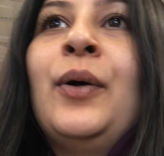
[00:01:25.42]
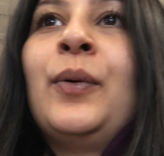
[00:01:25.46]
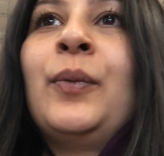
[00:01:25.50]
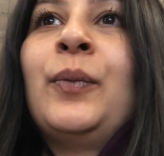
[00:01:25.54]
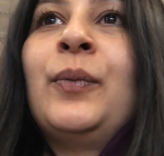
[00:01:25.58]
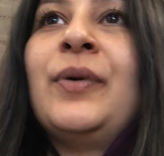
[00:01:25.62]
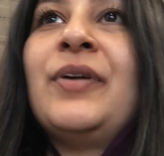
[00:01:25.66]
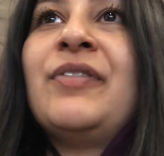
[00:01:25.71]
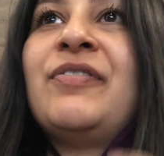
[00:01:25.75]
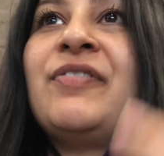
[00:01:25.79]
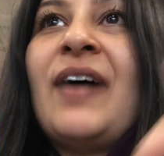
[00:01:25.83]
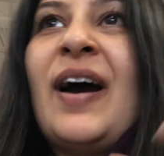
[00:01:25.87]

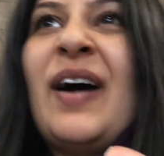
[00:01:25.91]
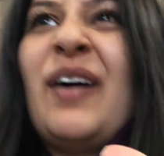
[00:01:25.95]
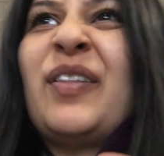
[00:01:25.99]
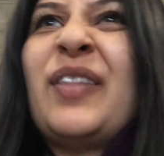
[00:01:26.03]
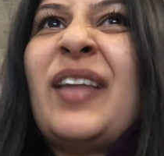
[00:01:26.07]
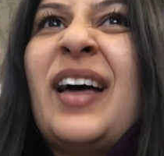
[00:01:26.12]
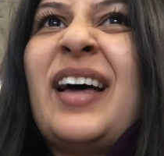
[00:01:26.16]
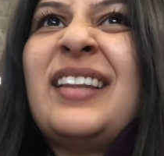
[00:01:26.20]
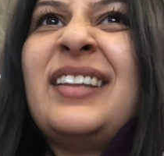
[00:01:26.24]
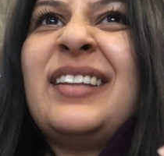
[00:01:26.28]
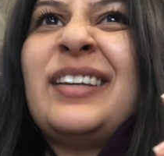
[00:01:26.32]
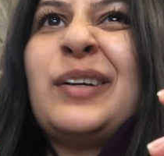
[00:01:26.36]
We found
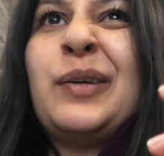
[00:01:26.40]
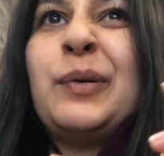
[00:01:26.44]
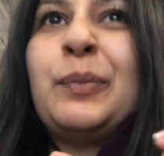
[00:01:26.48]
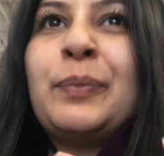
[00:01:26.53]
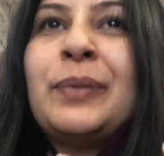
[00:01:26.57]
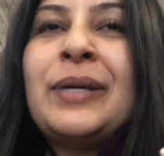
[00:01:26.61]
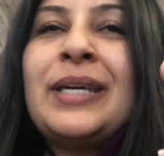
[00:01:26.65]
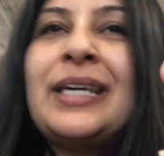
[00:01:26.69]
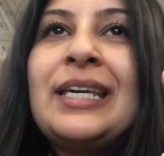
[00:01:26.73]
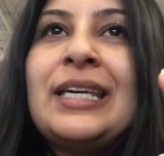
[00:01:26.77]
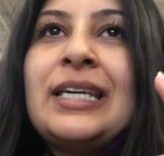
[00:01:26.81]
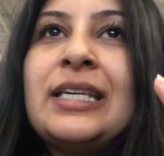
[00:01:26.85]
that little
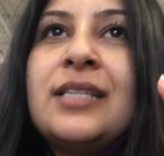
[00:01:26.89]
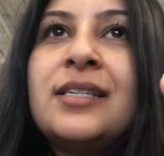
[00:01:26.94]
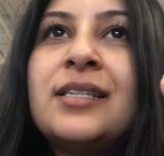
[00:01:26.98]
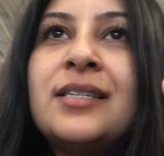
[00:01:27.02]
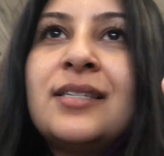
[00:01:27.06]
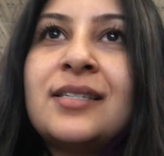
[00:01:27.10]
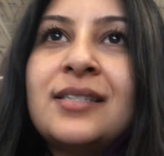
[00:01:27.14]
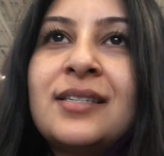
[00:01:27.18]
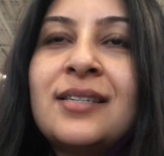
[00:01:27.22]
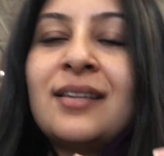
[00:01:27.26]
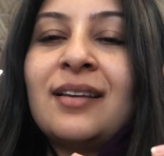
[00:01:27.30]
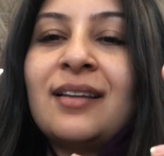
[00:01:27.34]

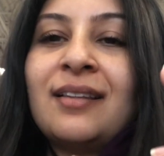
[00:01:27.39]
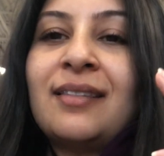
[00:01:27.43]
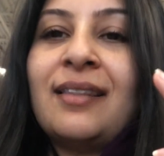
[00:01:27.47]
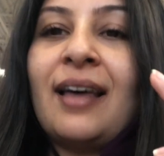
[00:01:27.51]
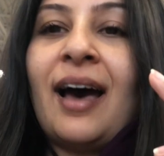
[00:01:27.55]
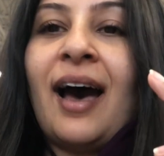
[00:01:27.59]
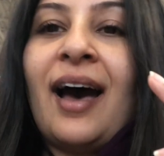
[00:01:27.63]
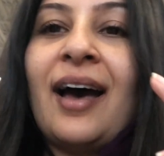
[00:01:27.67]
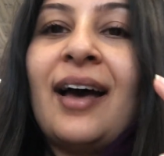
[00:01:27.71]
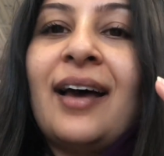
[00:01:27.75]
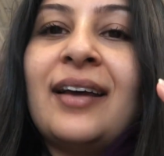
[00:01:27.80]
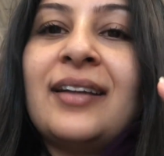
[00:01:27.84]
piece
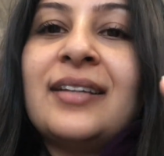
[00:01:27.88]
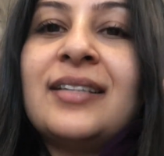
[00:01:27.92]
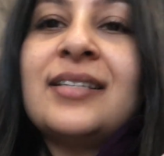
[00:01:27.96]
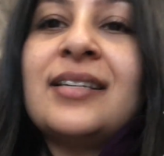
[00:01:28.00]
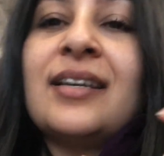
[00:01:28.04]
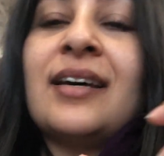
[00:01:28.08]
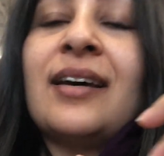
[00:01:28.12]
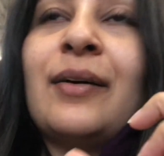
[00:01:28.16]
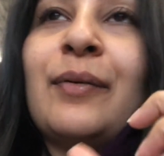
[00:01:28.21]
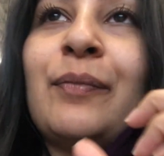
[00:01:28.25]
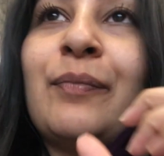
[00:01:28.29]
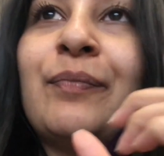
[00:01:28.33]
that
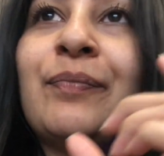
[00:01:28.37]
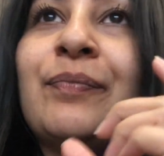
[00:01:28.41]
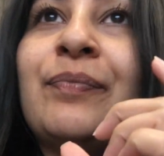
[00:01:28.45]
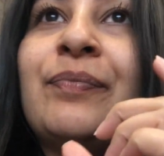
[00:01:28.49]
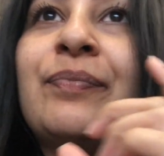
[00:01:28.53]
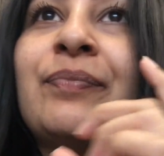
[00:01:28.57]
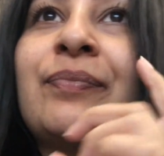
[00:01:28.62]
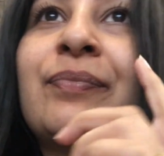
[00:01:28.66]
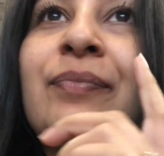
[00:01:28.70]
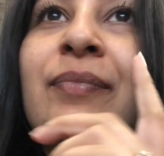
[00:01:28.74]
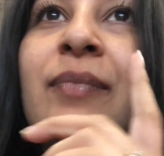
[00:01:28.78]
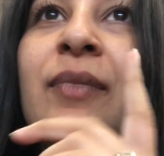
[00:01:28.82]

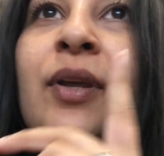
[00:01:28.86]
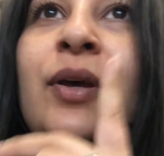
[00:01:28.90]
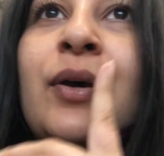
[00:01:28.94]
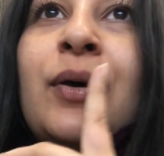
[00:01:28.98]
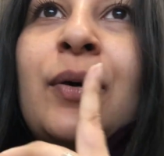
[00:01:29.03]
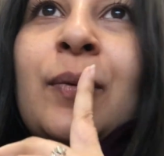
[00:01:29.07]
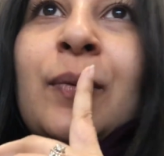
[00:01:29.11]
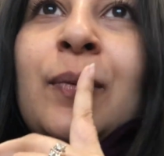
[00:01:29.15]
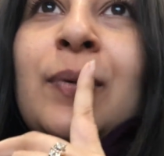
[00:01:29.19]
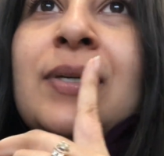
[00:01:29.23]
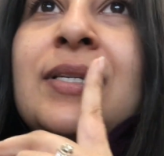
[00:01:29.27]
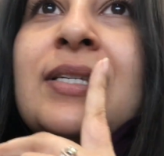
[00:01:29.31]

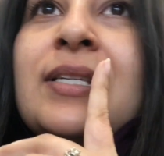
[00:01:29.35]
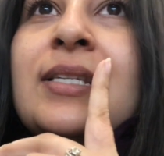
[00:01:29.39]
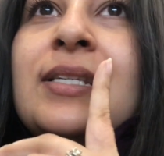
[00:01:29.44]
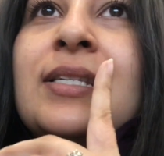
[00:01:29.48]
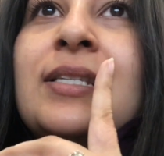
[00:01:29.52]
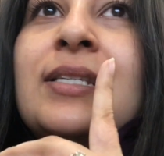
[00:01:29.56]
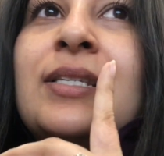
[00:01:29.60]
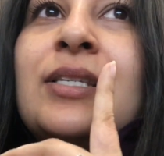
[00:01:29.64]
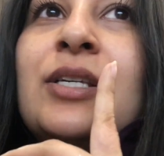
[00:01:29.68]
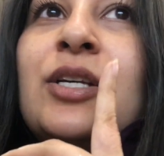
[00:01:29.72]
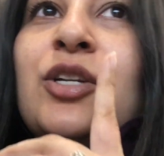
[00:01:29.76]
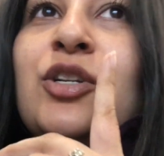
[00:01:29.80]

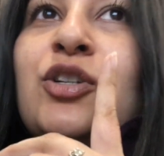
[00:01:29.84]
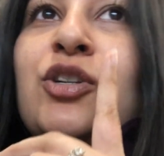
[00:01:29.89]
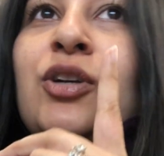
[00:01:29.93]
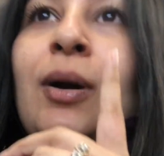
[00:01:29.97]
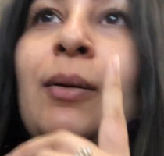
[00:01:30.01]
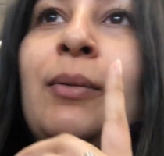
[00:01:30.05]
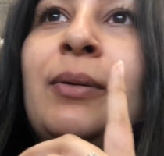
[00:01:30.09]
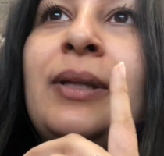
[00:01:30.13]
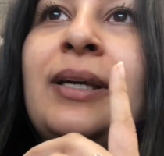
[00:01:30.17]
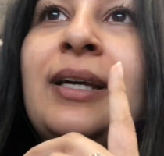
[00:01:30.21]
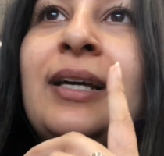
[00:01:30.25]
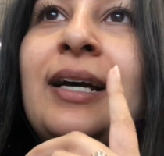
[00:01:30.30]
was
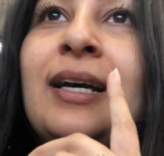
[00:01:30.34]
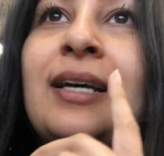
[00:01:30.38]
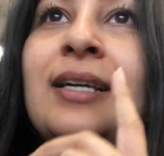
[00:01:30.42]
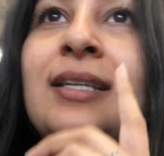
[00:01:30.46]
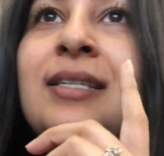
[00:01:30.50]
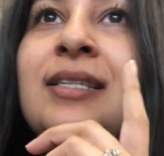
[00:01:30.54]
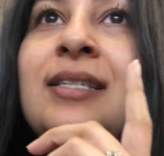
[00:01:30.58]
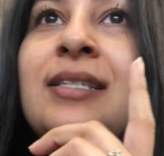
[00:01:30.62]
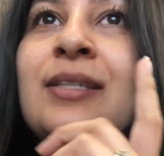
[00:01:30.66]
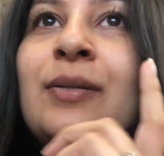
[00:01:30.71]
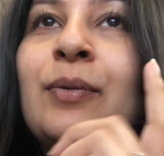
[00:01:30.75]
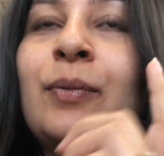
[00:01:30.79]
troubling
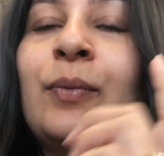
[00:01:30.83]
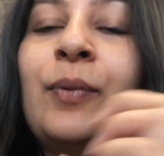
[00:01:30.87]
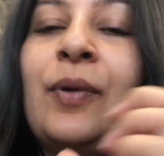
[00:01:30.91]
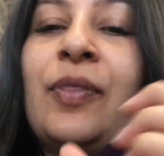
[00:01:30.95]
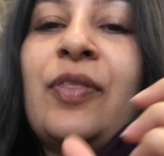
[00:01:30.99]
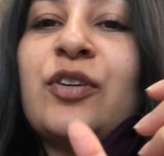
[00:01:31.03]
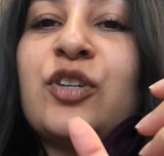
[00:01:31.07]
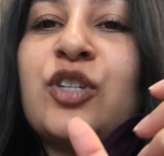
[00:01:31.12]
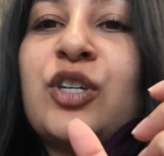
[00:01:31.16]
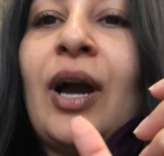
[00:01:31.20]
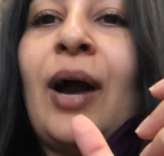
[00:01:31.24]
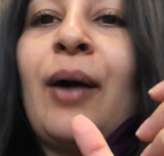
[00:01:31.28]
us with the
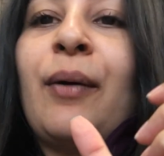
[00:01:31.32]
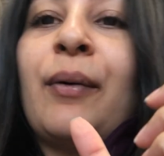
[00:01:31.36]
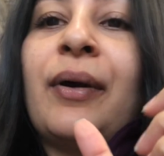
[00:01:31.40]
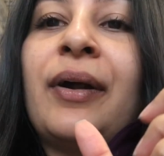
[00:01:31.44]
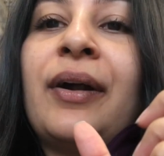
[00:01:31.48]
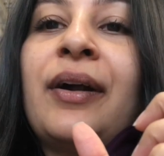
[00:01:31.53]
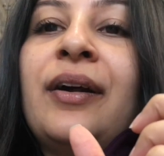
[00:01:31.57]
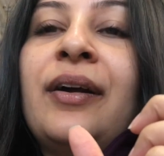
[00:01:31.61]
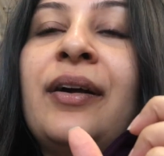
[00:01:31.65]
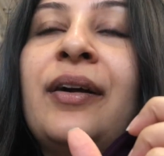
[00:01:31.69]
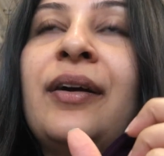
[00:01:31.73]
shower.